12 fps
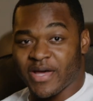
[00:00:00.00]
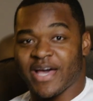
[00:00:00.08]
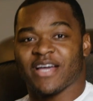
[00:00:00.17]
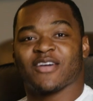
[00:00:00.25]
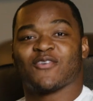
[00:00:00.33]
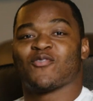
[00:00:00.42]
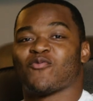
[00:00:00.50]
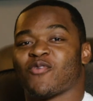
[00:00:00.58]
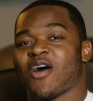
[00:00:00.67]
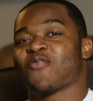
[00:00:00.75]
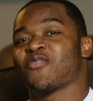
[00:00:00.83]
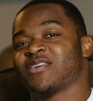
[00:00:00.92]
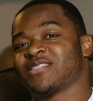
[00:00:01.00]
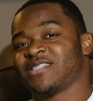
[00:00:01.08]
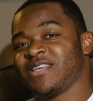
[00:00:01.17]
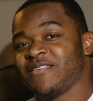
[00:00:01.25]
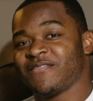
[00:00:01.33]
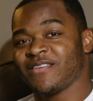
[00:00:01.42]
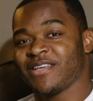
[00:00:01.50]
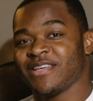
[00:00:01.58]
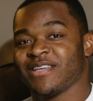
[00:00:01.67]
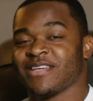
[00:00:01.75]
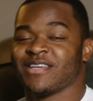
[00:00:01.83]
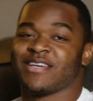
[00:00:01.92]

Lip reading: back, Route Runners TV,